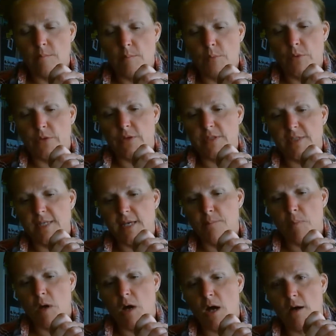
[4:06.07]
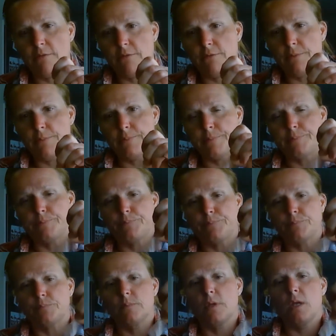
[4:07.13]
pull the tape off.
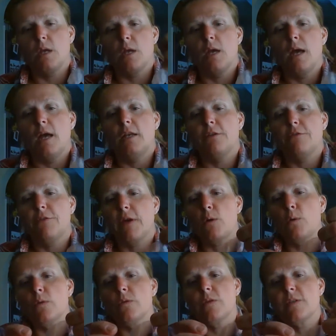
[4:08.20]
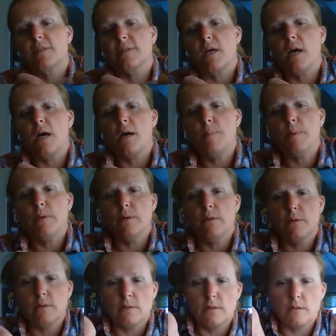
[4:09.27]
And if I hold this up,
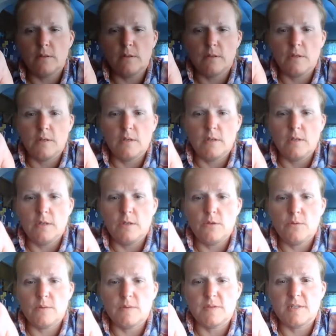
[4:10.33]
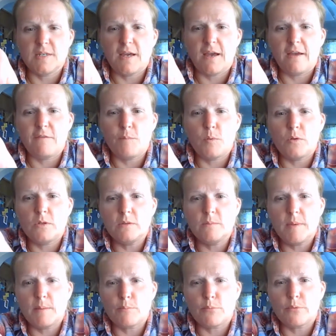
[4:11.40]
you can see I've pulled
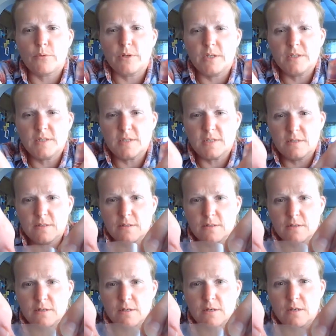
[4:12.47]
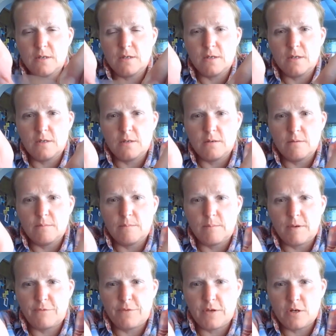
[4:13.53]
my print, my
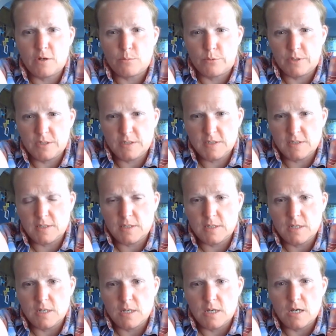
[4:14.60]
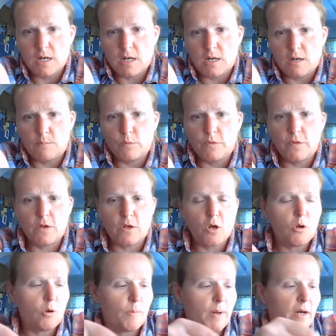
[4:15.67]
fingerprint, with the
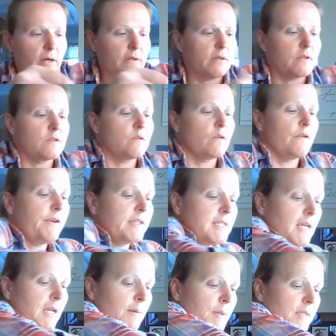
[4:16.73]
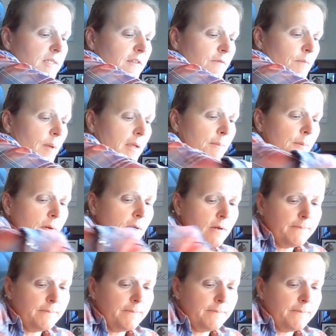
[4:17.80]
cocoa powder. So if I take a piece of paper